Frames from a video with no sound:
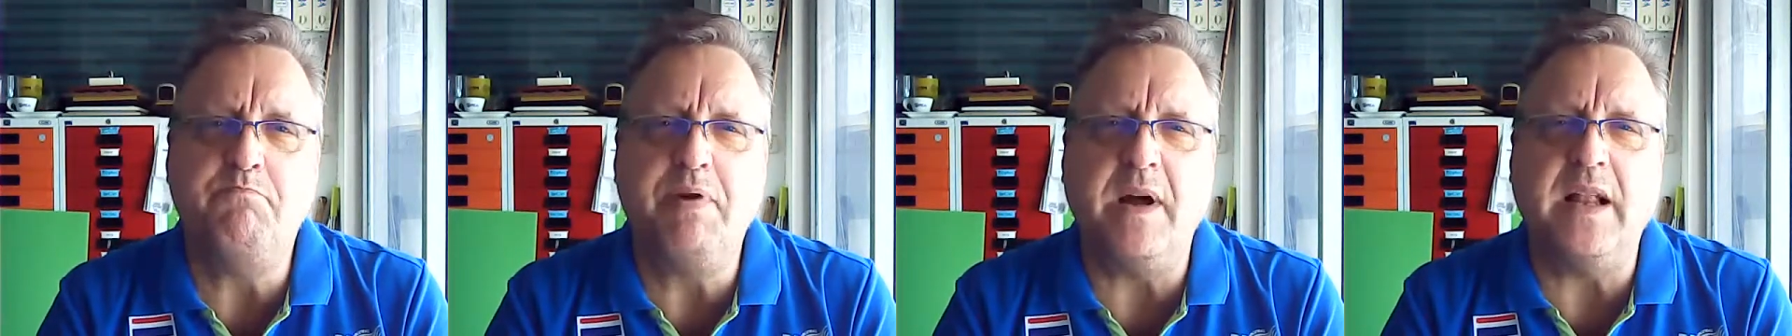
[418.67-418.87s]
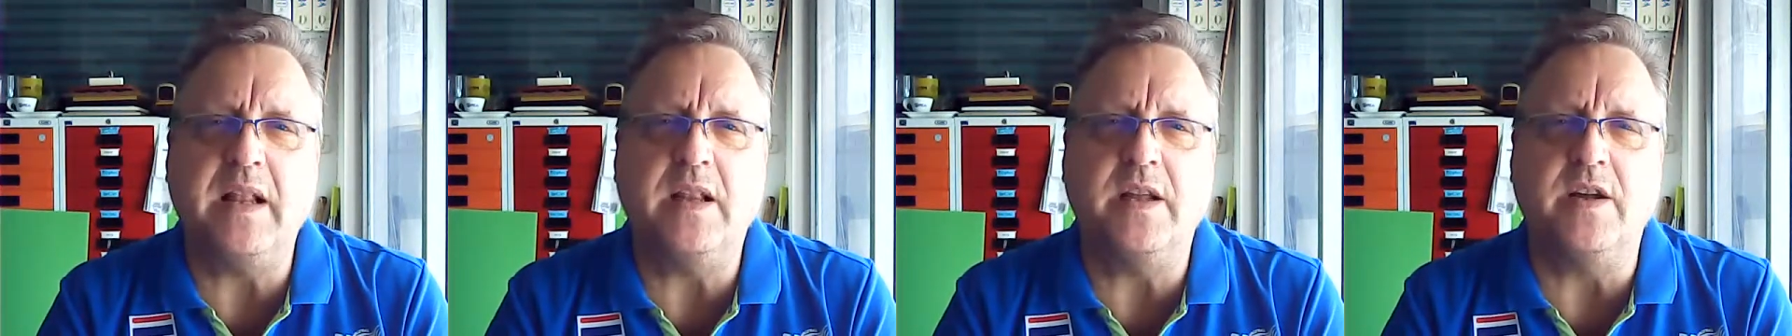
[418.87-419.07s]

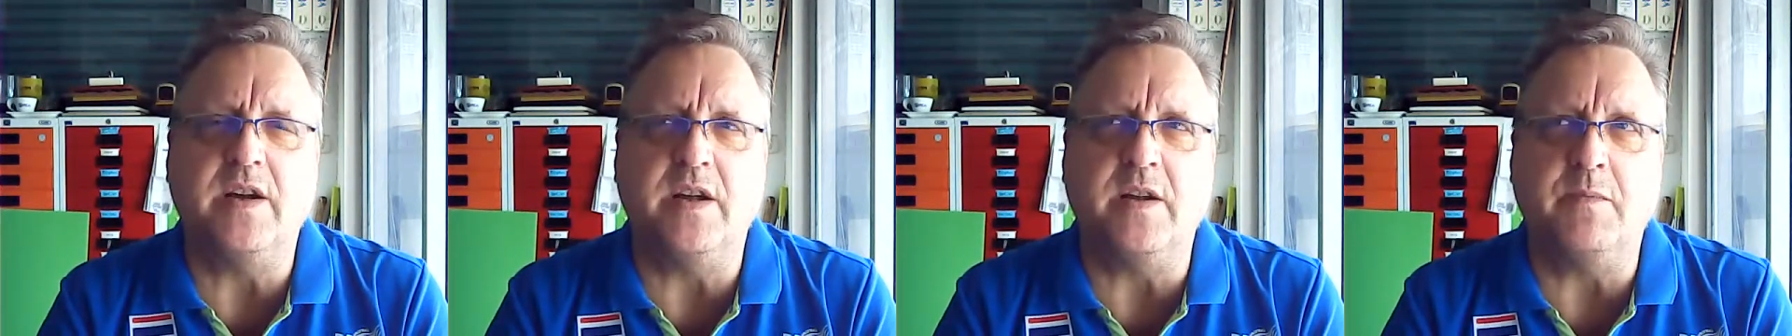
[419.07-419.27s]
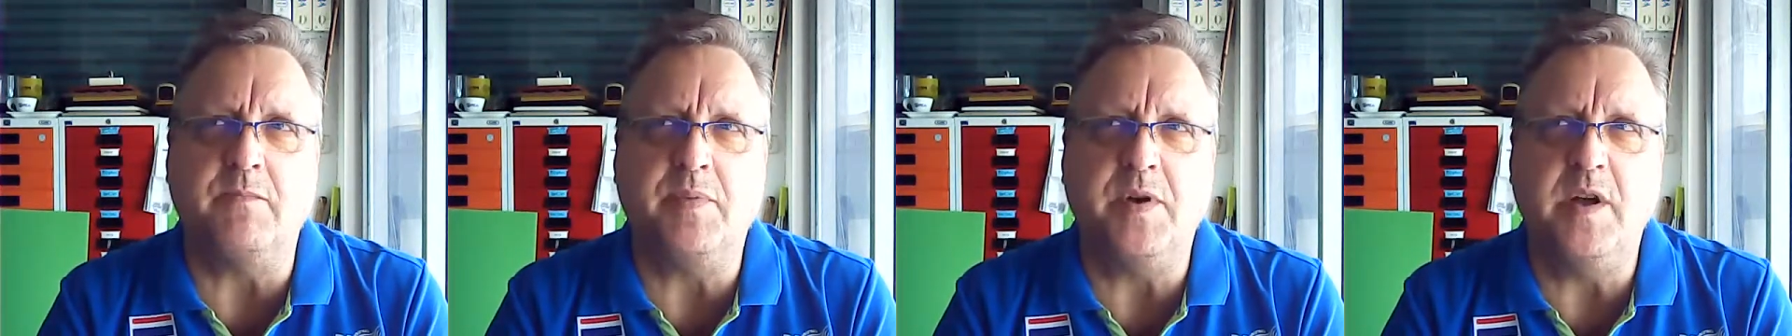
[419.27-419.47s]

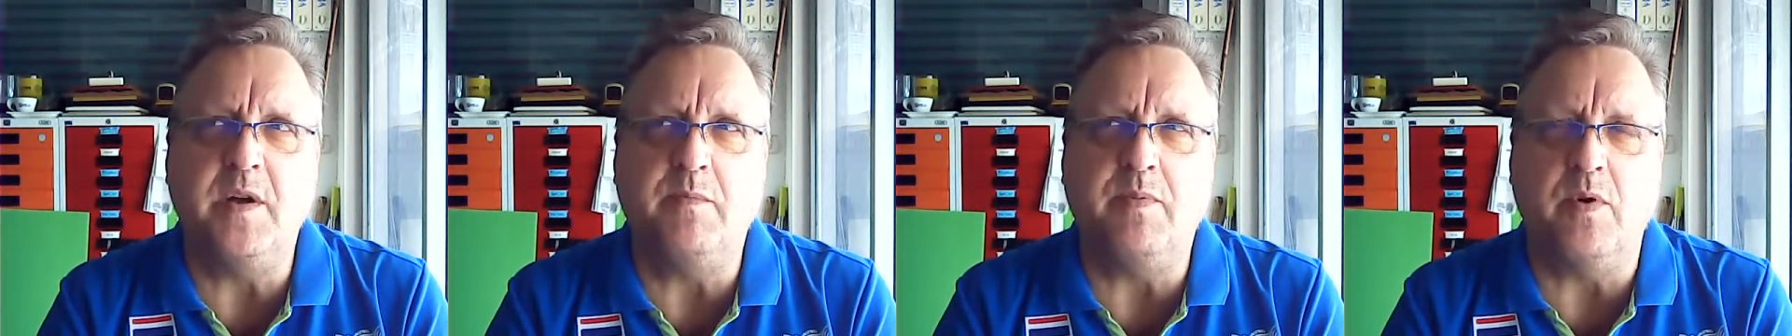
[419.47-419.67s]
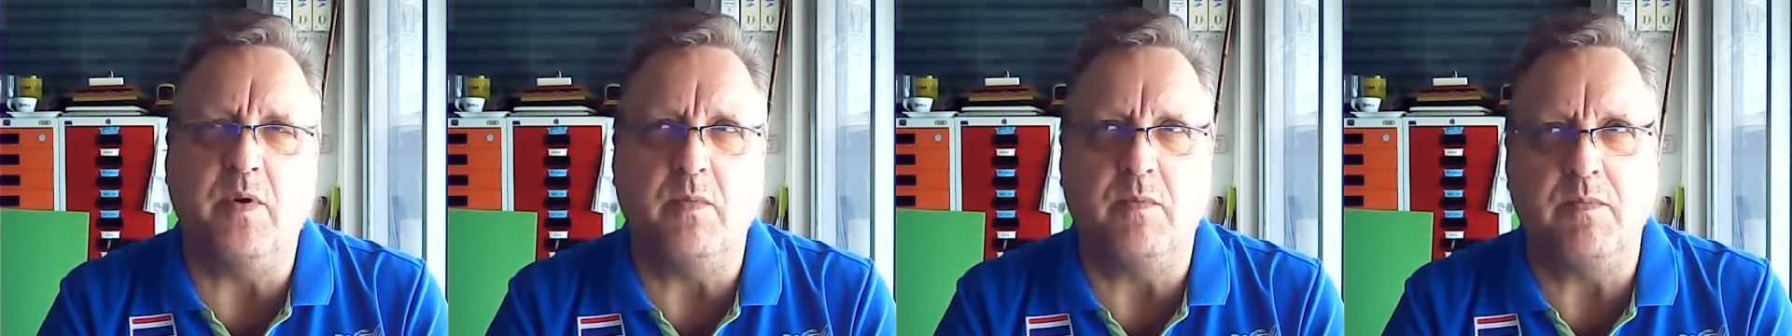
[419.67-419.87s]
billion
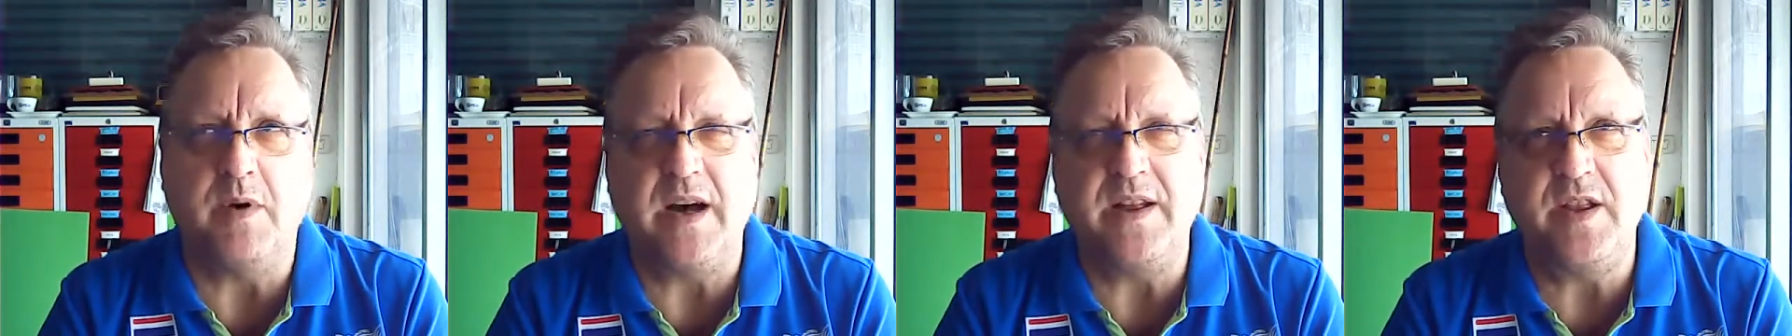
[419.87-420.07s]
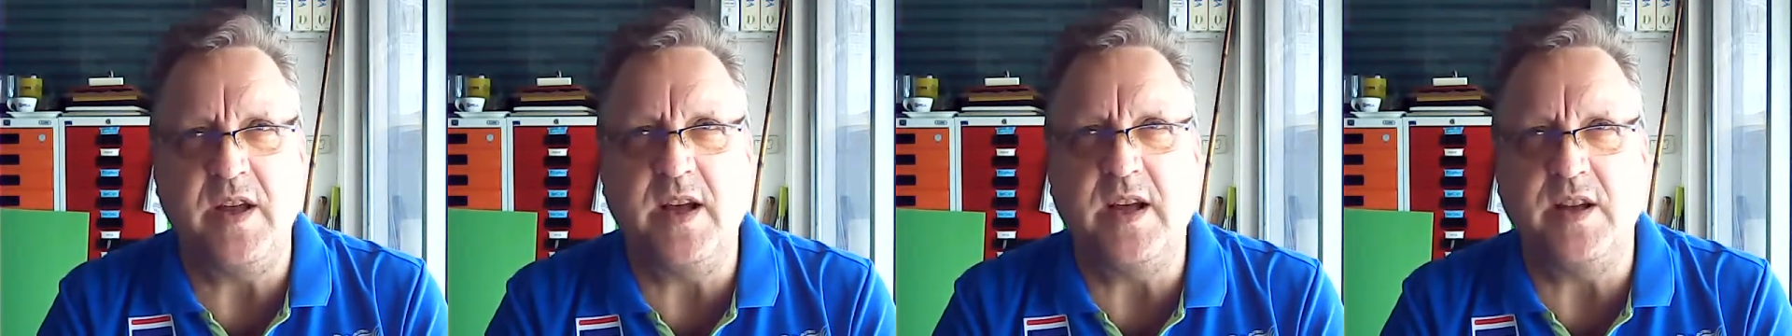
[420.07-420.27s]
people,
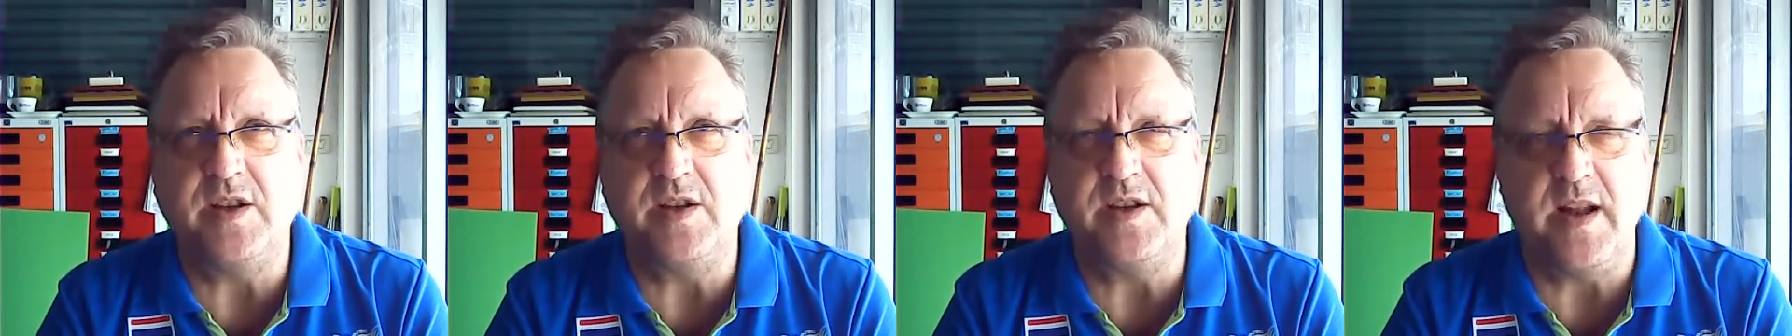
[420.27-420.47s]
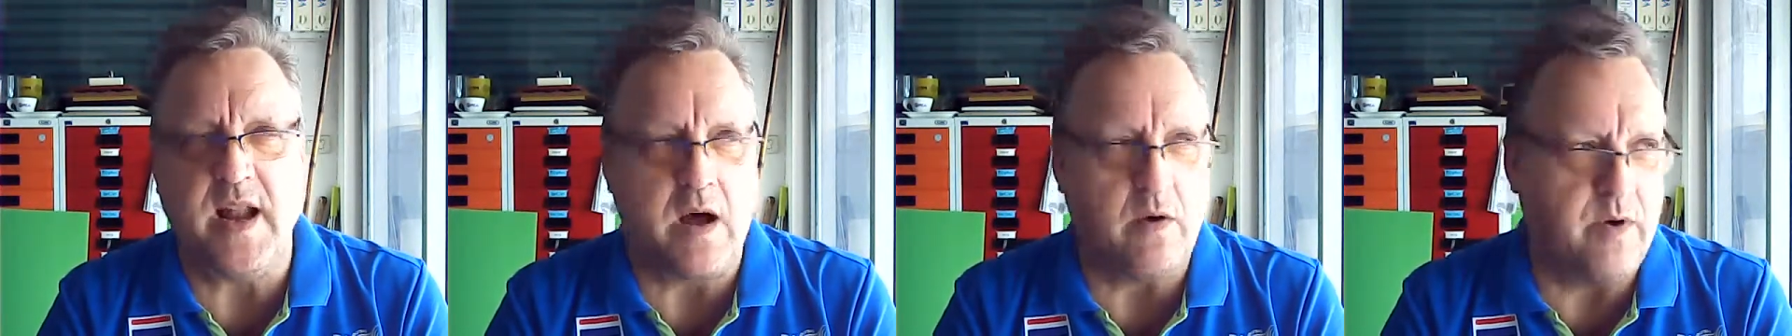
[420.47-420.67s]
I think
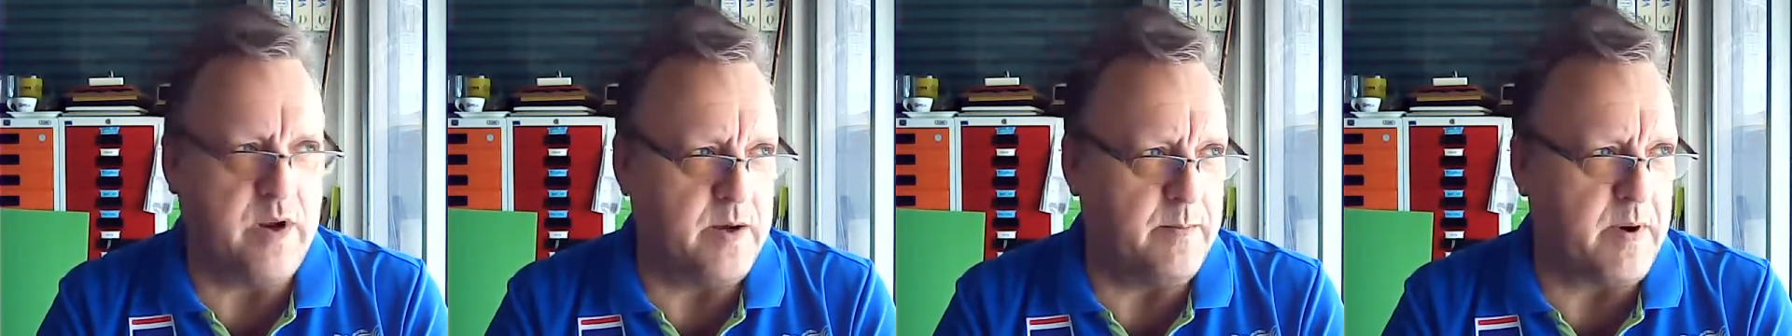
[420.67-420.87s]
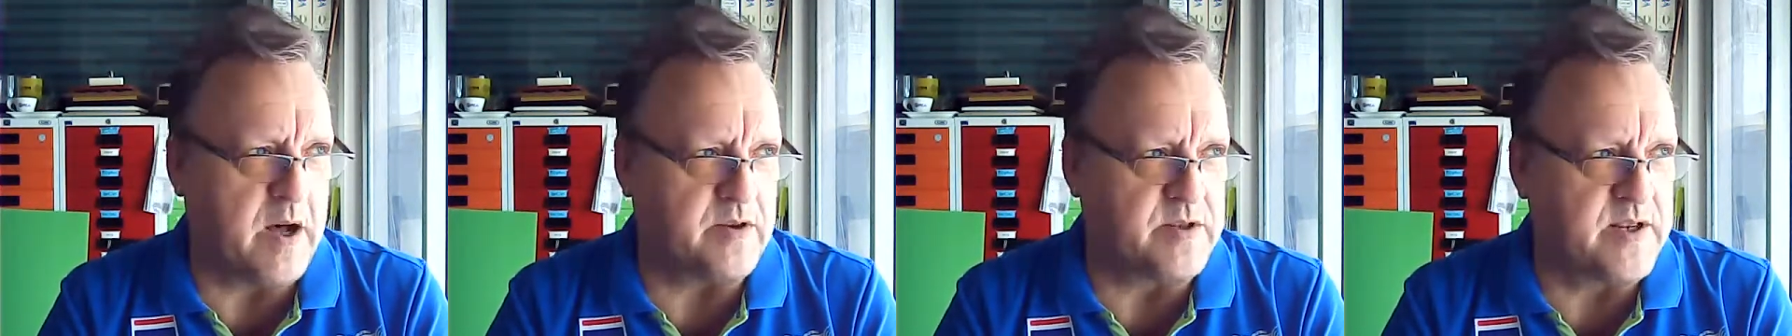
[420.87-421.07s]
it's now
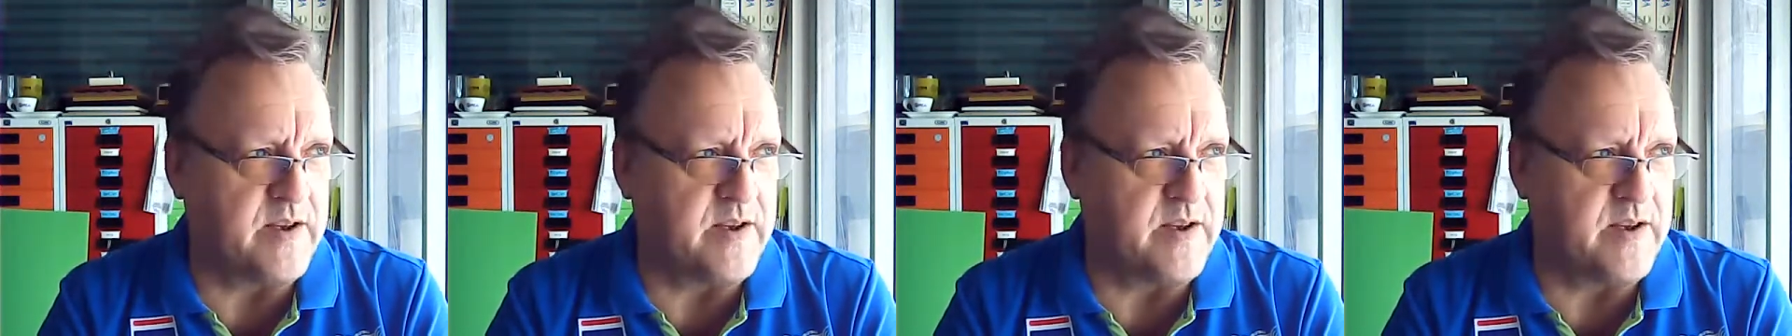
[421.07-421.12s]
in about